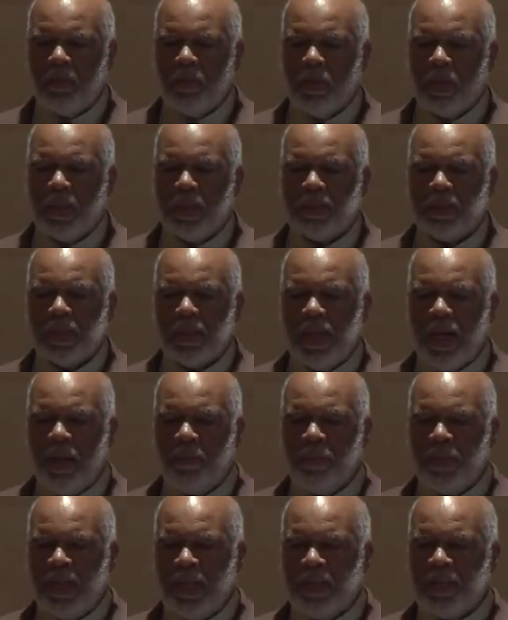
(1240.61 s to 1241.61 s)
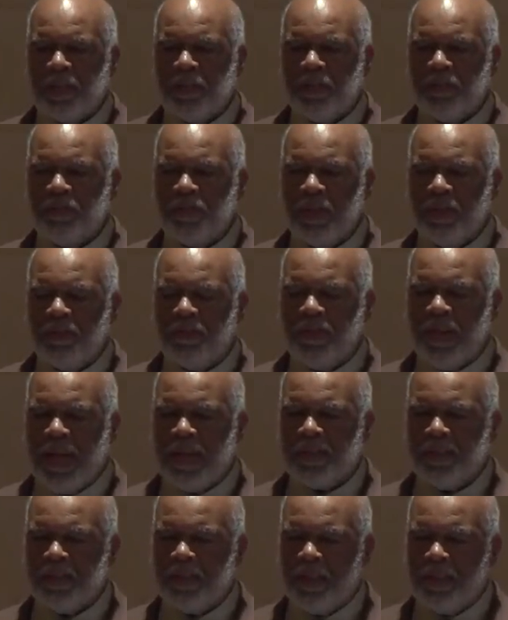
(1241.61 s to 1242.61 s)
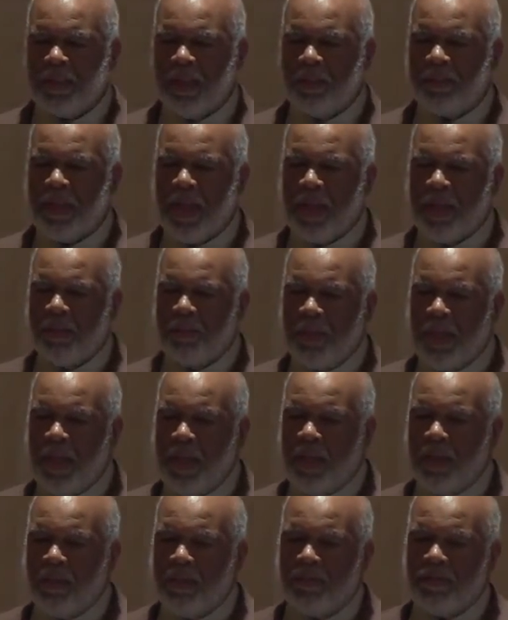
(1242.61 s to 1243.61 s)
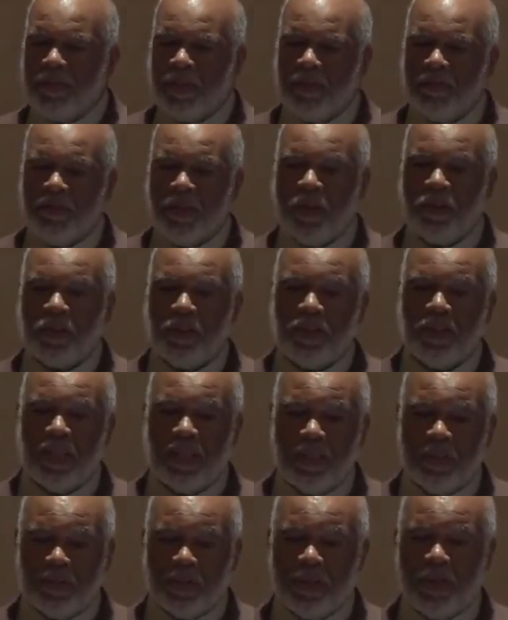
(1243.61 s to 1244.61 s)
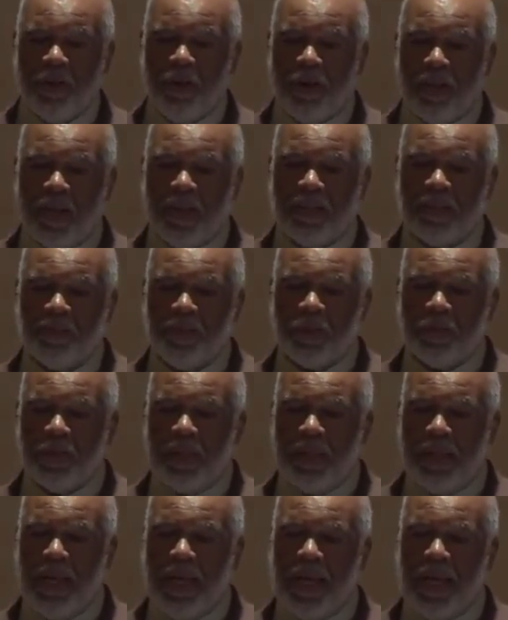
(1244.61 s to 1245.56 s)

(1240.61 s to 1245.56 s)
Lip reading: Well, there's a combination of factors that jumped out at me. The first is that there was a correlation between